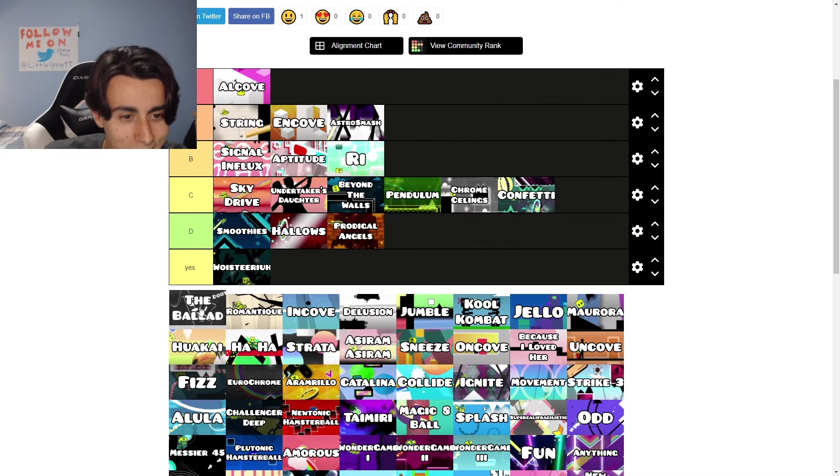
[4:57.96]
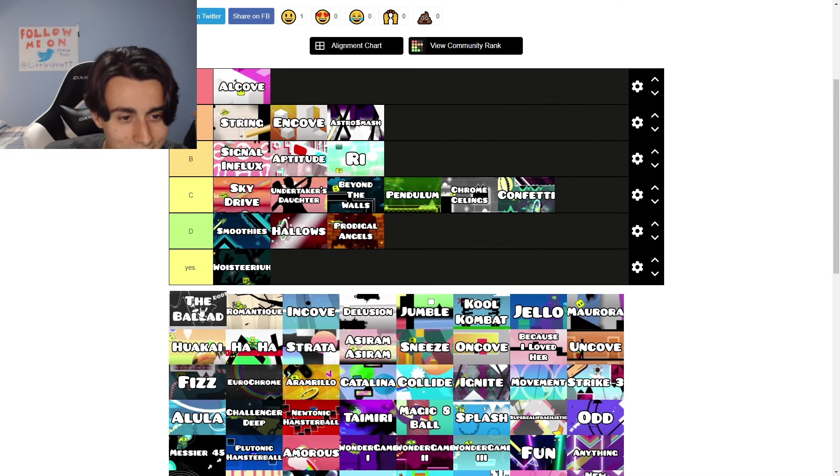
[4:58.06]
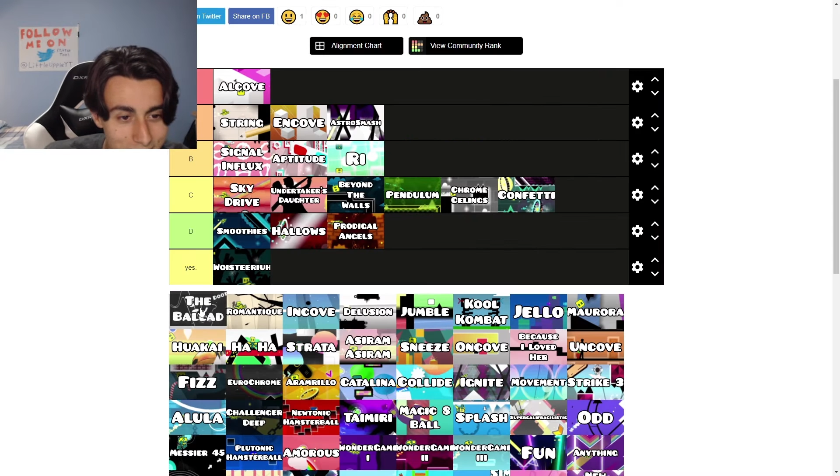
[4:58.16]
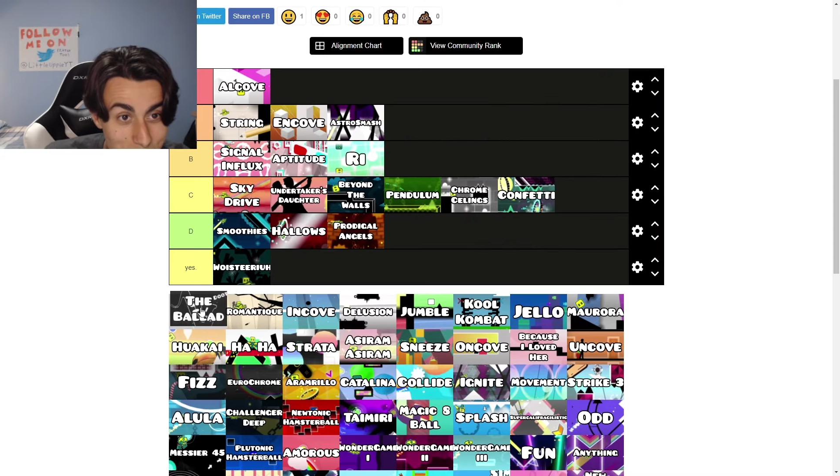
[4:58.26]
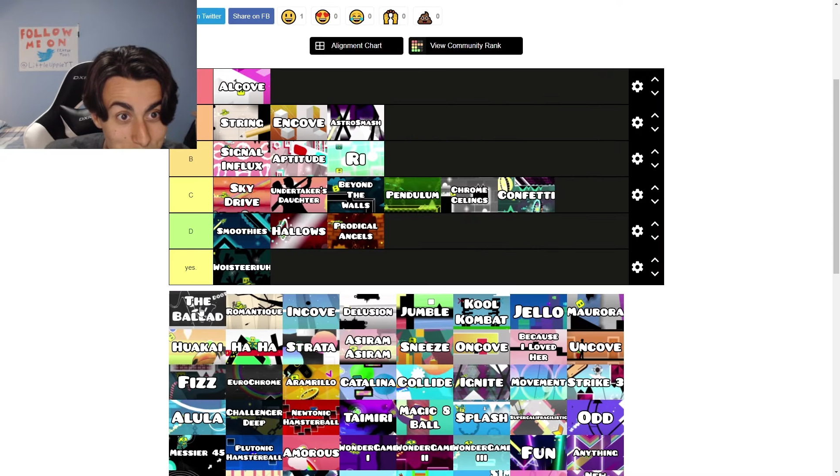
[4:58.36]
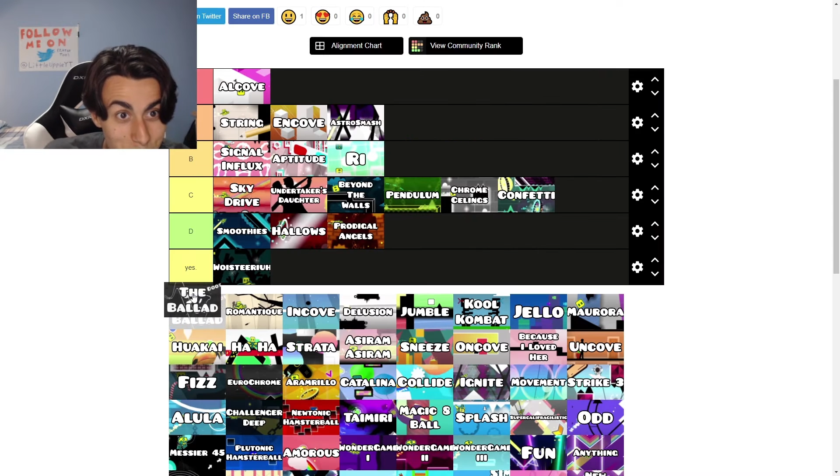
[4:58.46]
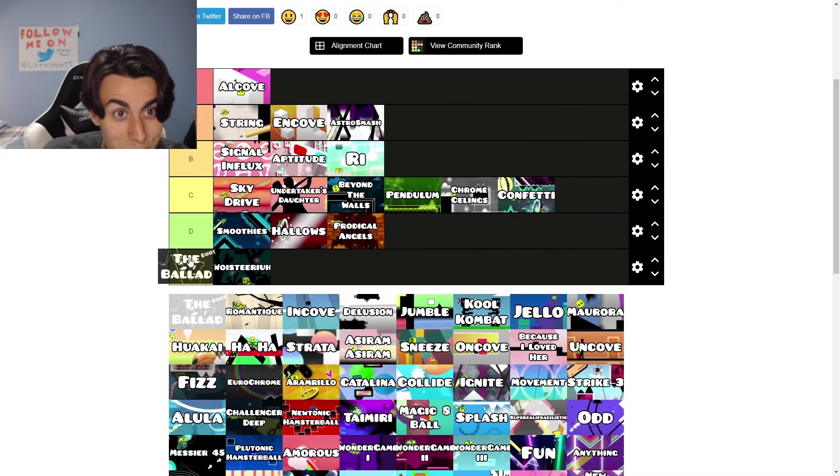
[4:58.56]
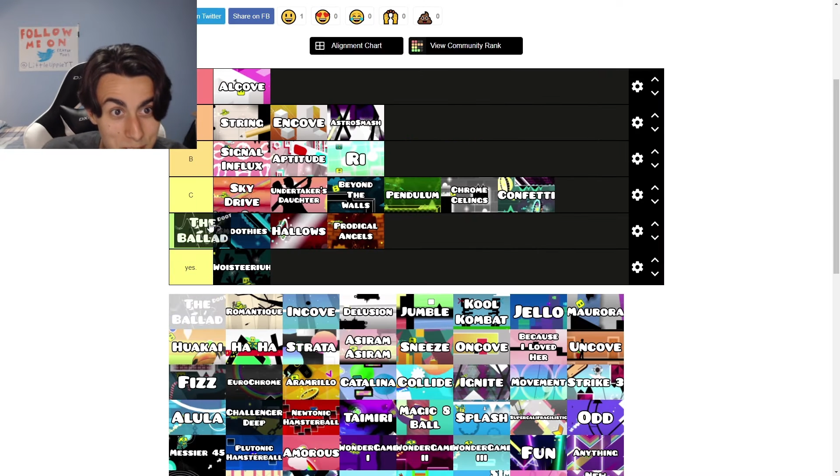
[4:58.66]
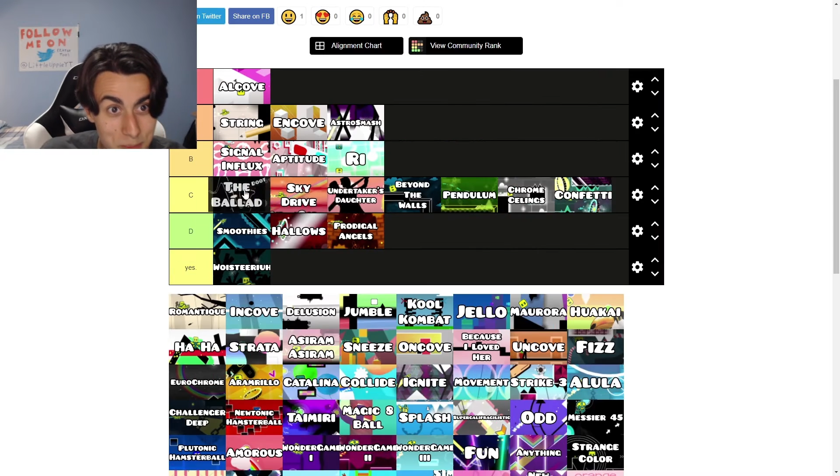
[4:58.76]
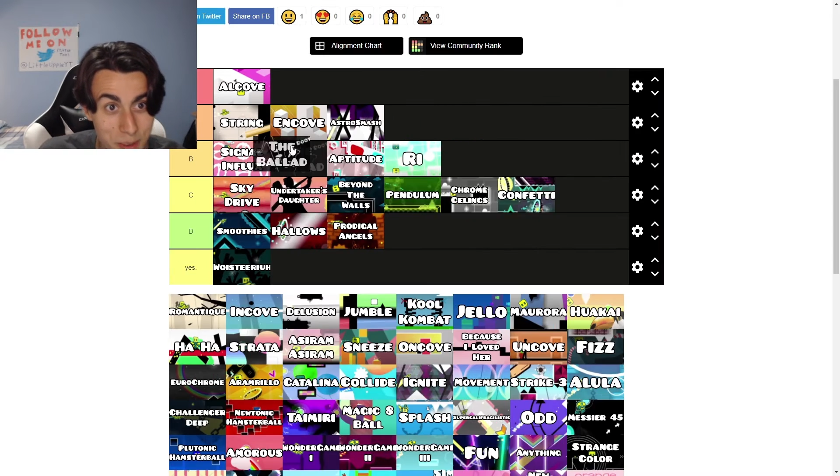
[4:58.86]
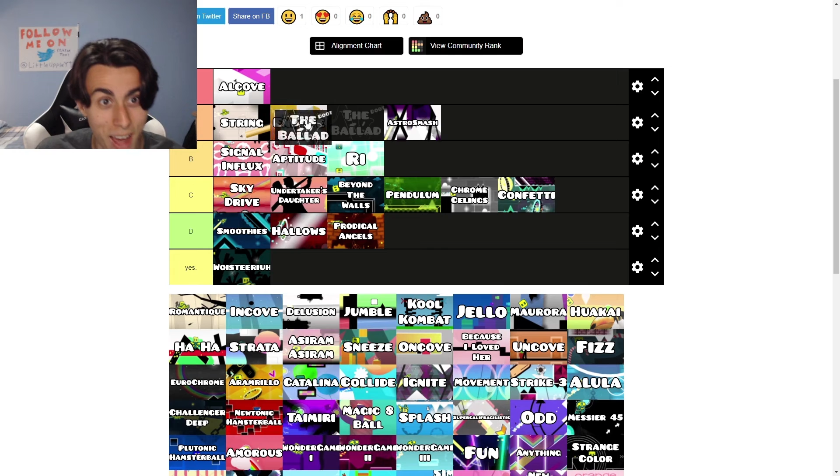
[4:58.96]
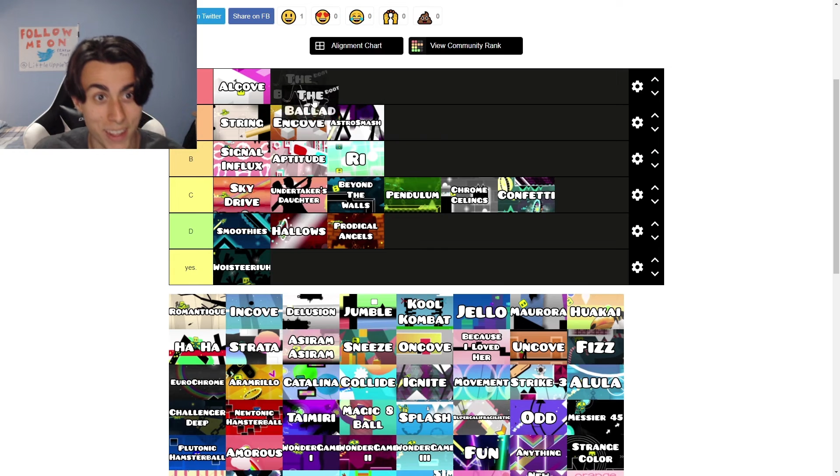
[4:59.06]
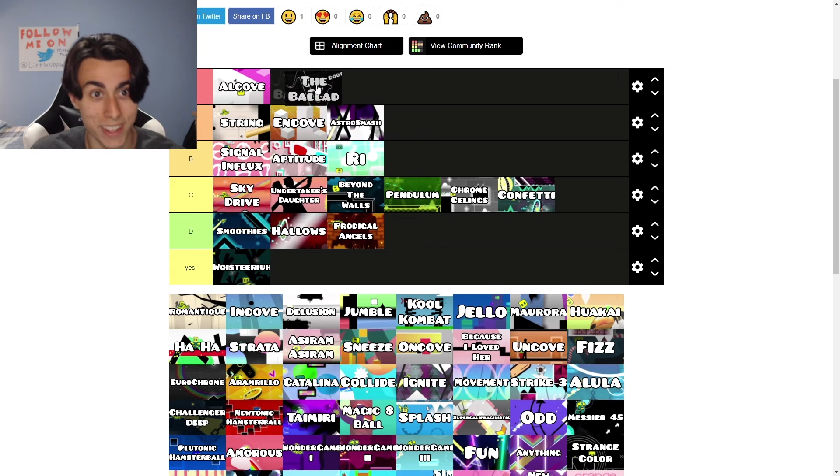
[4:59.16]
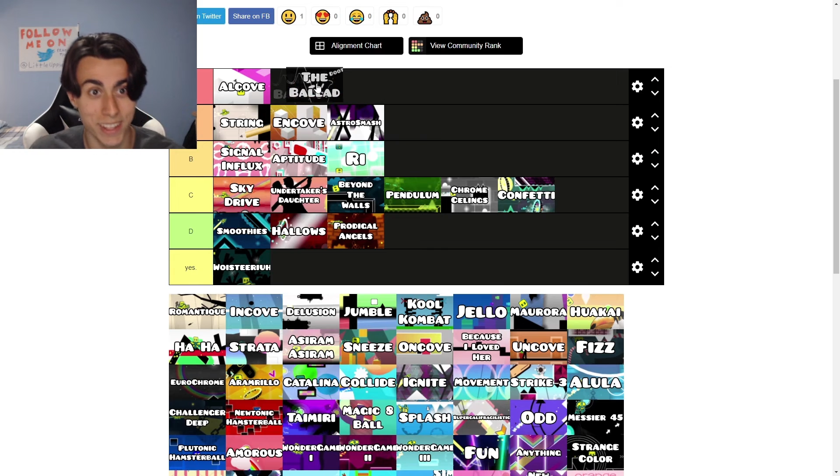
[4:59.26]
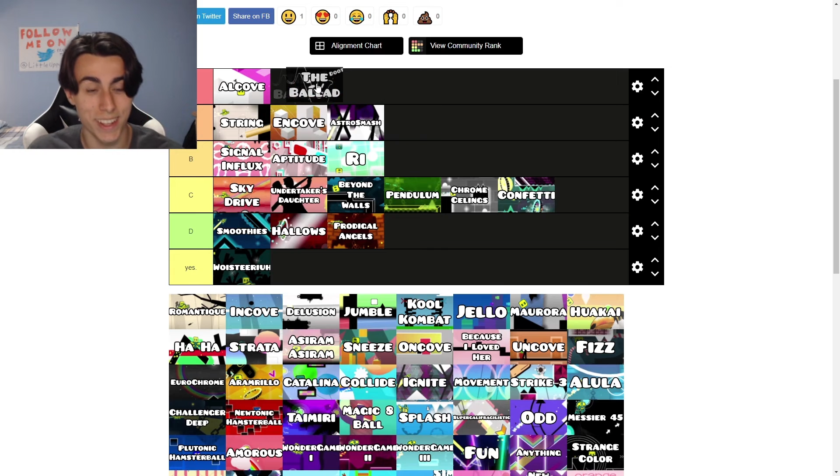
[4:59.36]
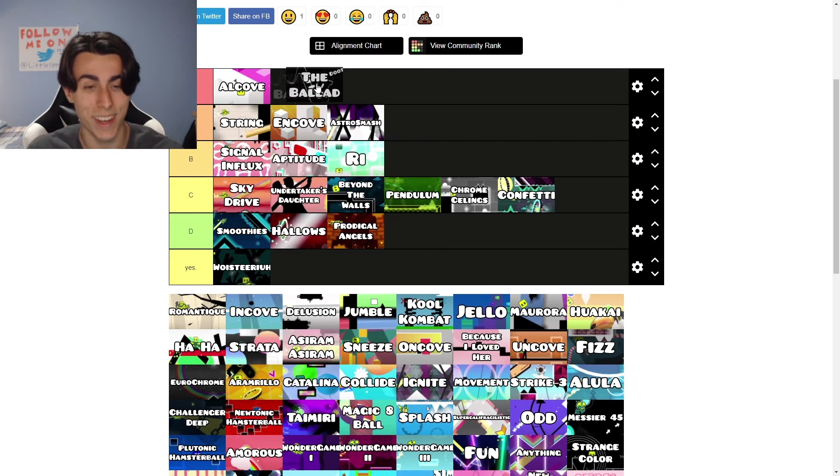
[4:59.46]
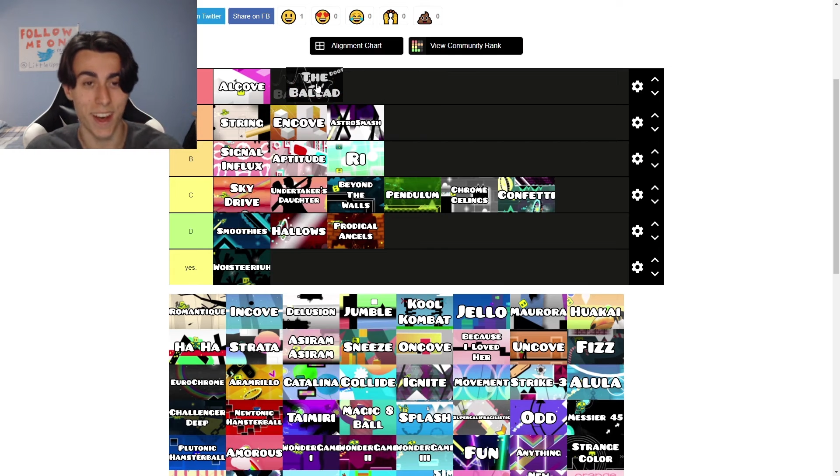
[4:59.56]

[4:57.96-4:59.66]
Next we have The Valid.